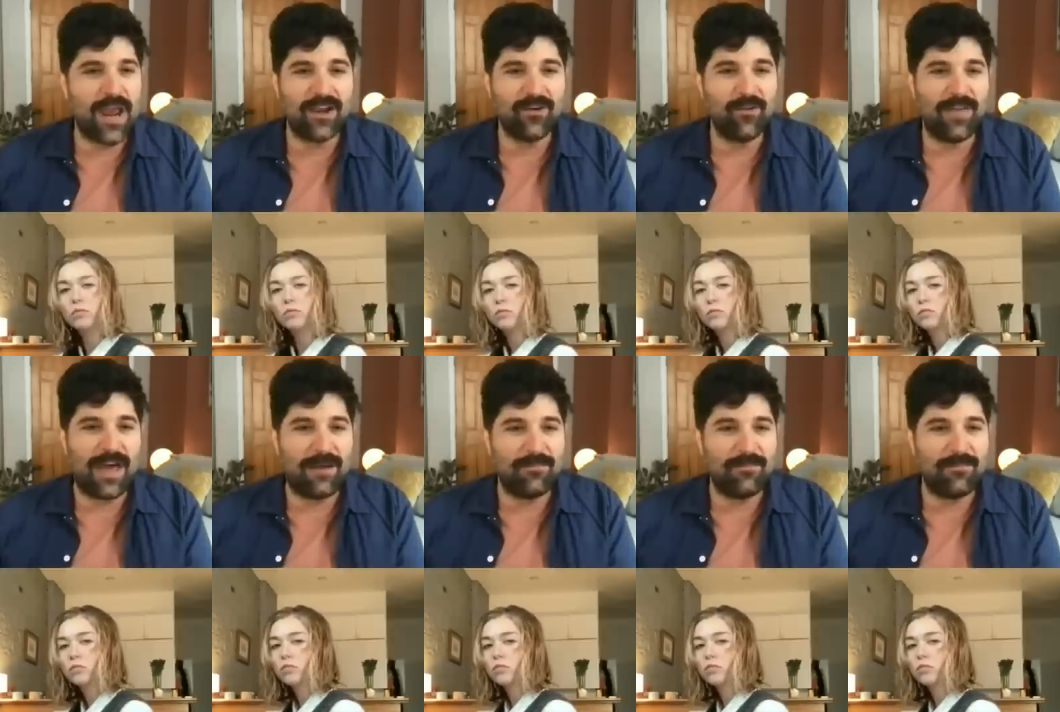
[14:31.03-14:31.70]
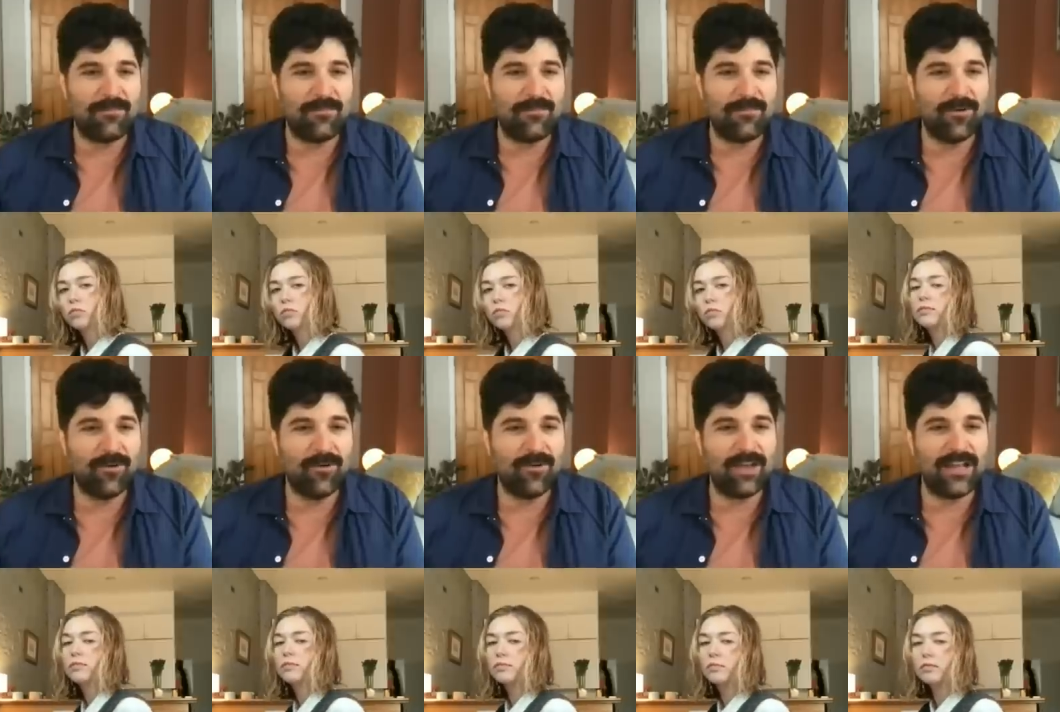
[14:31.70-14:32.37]
Speaker 1: wrangle that
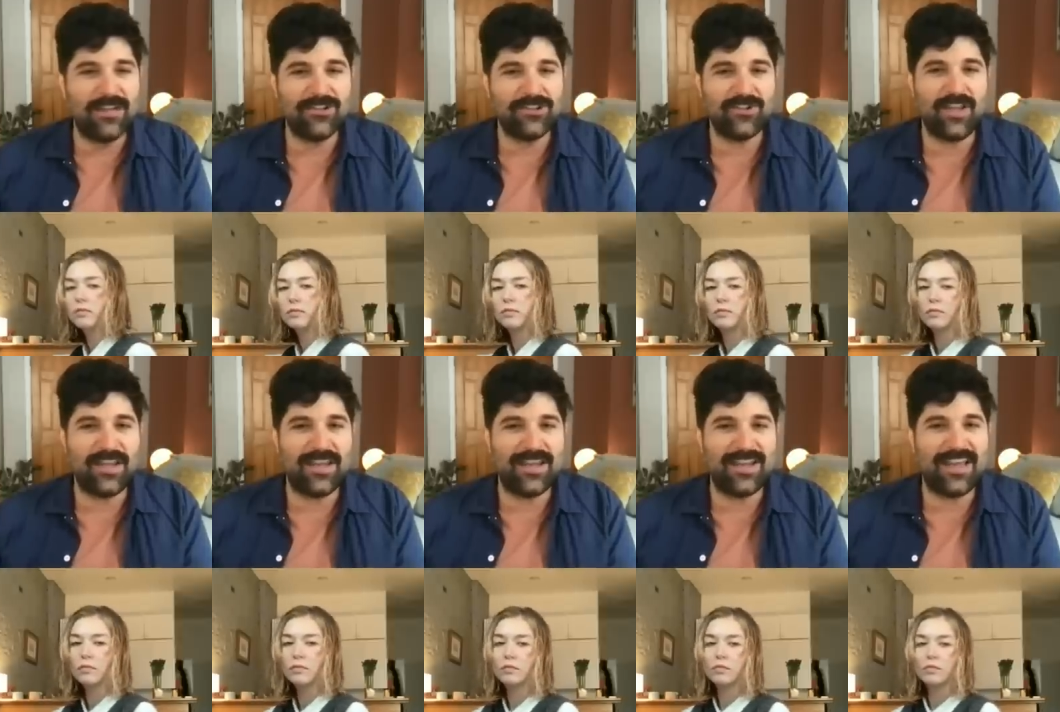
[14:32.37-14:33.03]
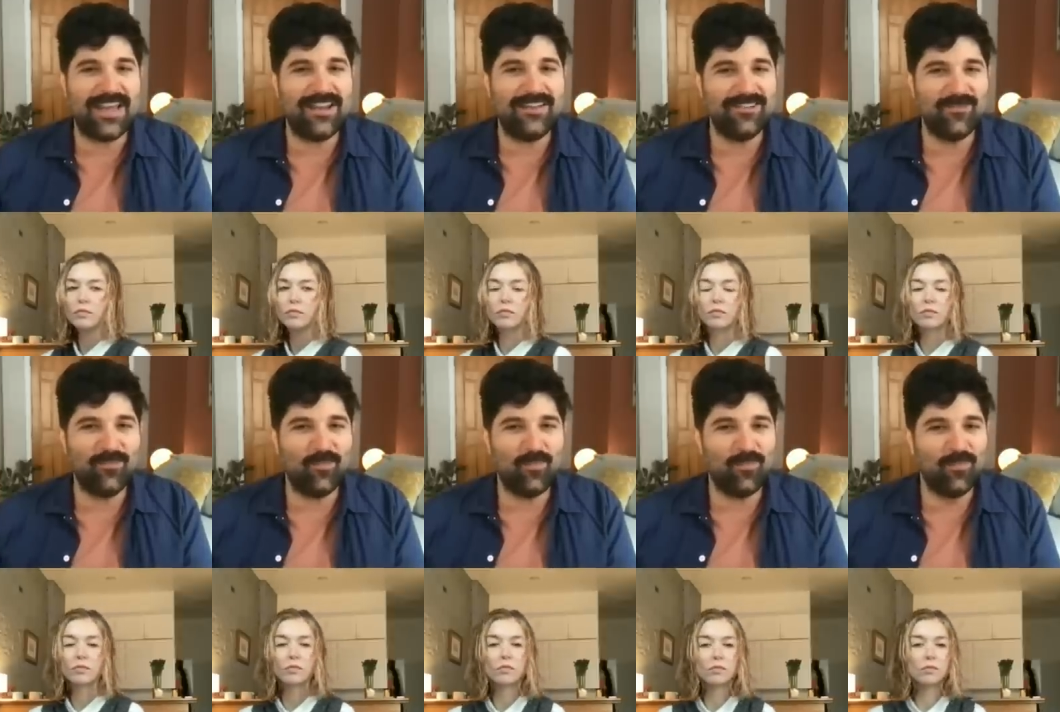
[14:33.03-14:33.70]
many people and just like
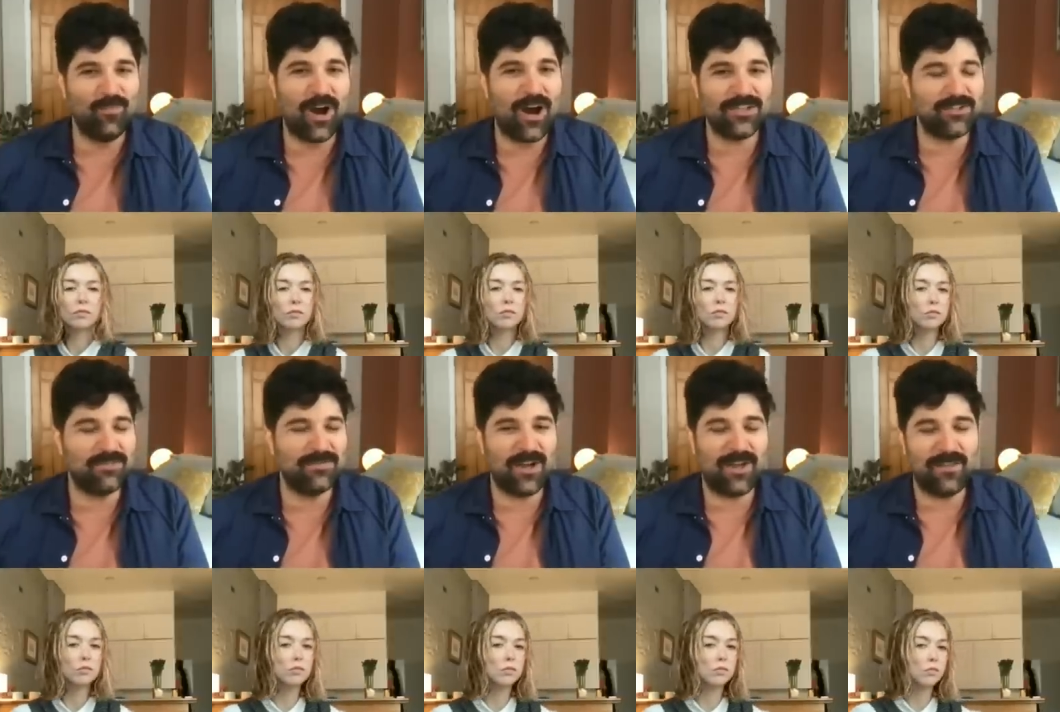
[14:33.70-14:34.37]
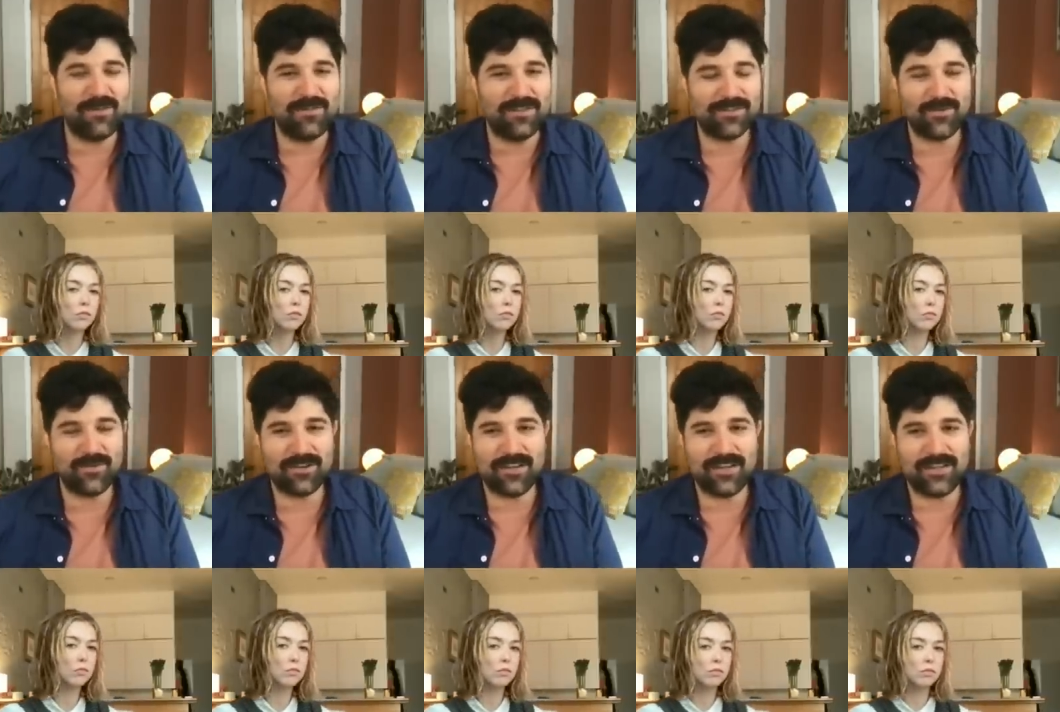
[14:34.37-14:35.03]
get costumes
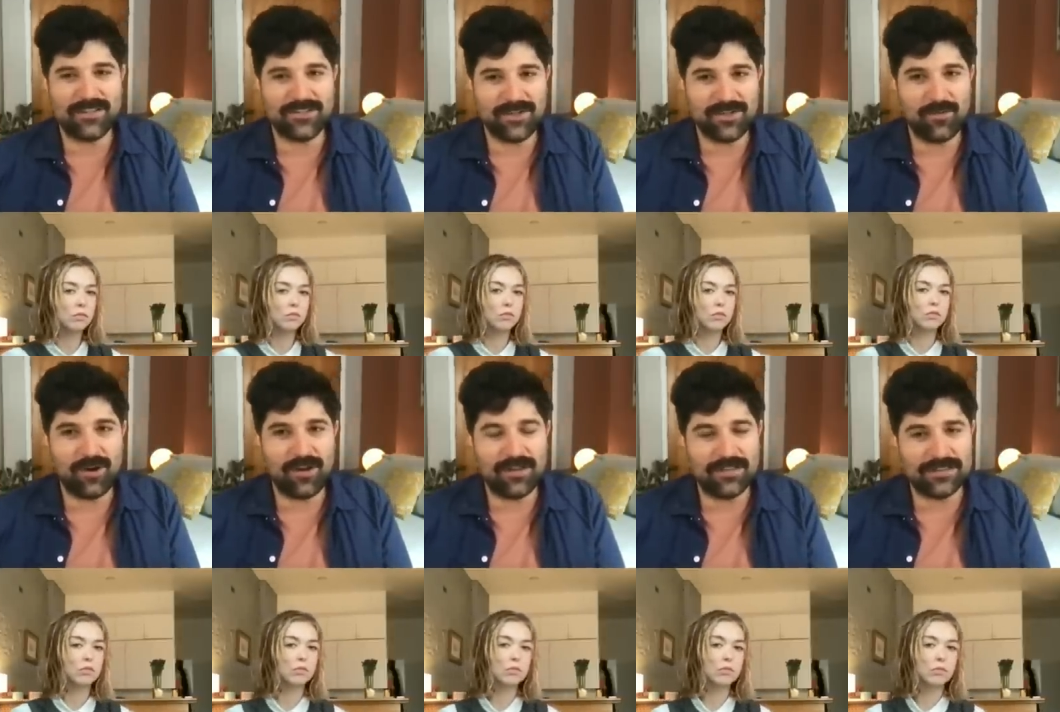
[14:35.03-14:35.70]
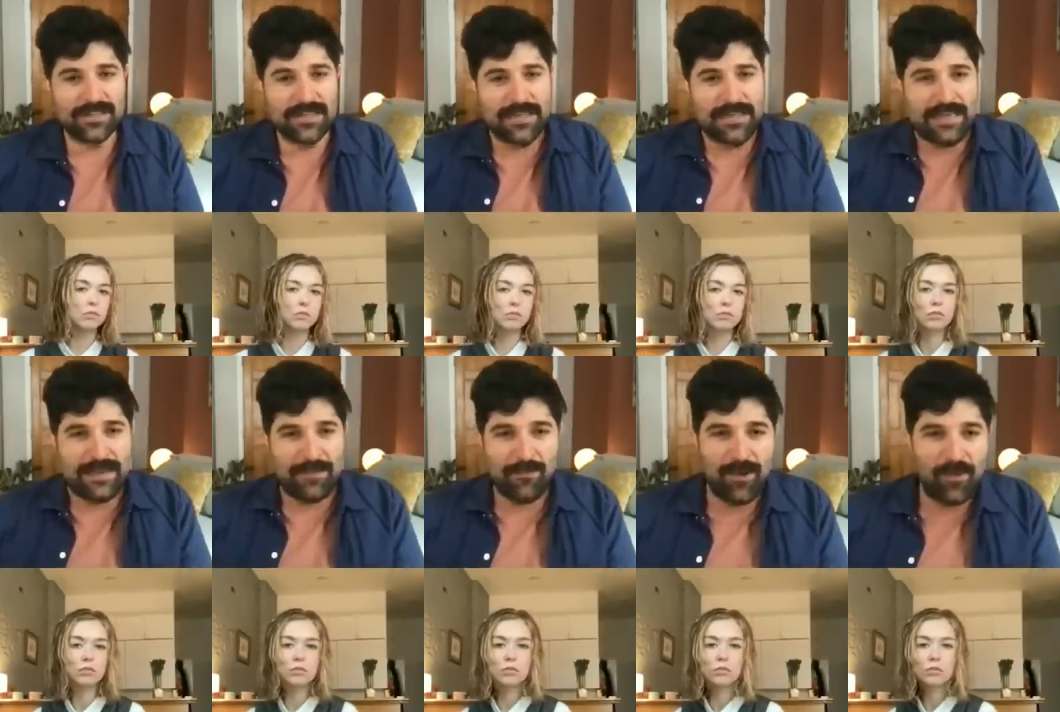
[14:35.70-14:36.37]
on them as quickly as she was.
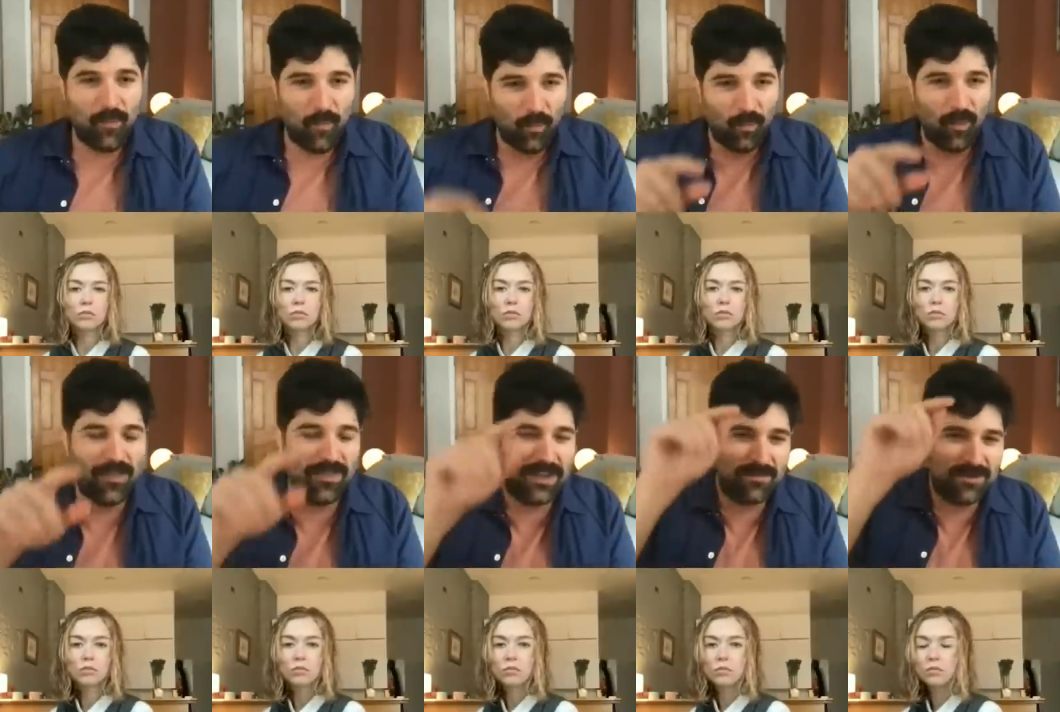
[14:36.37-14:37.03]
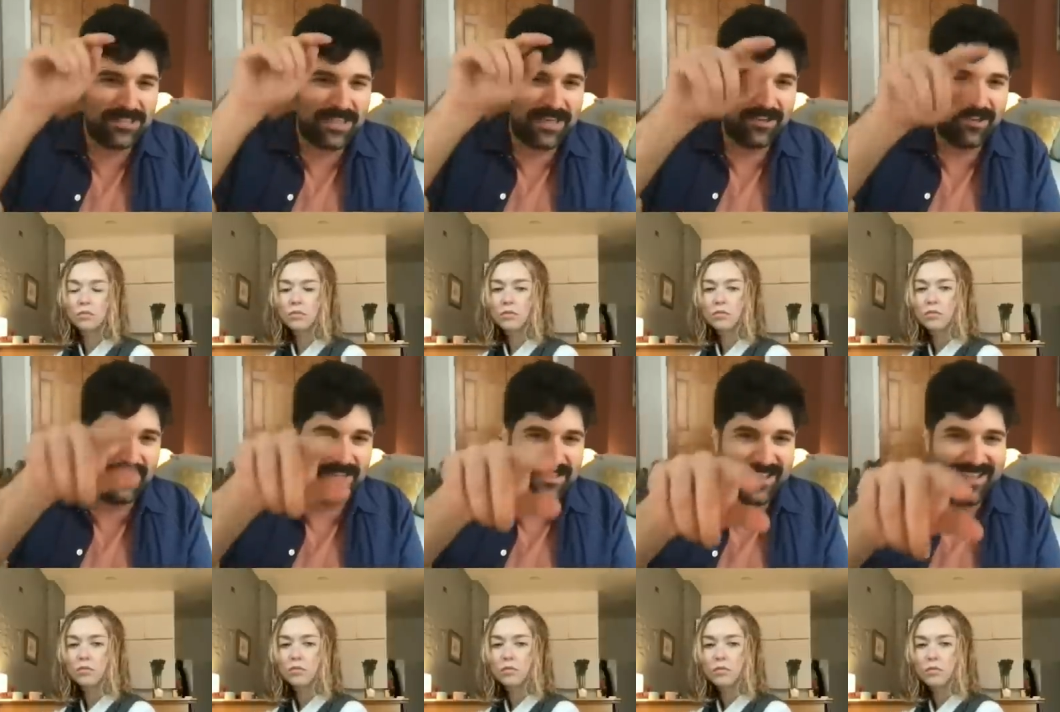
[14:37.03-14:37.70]
But one thing in
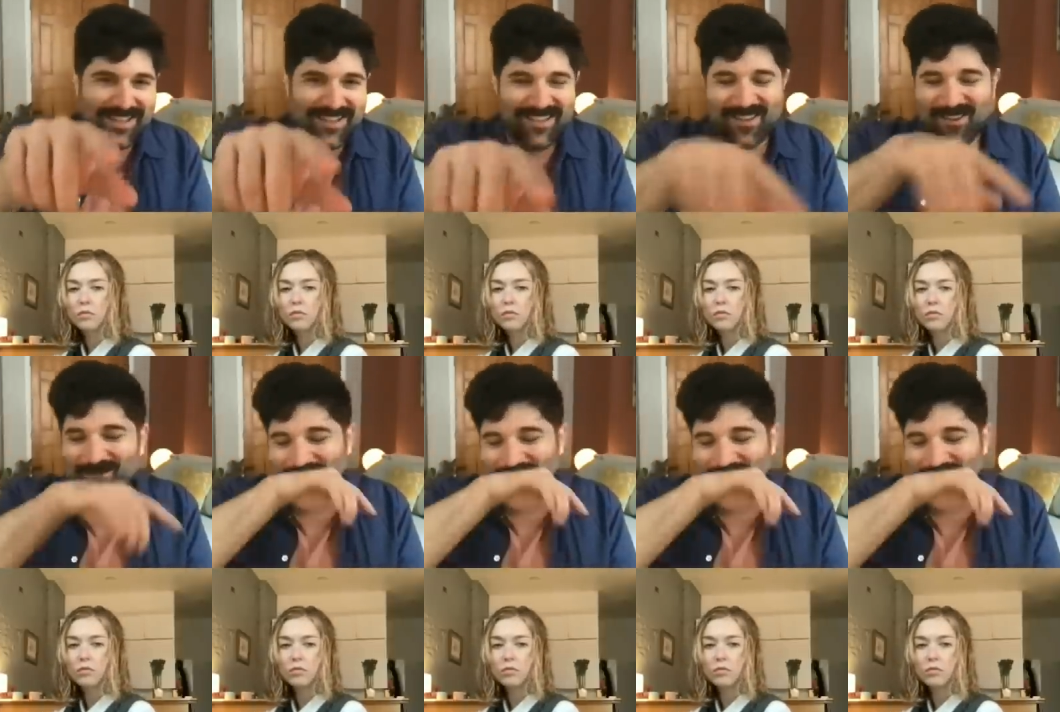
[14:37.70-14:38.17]
particular is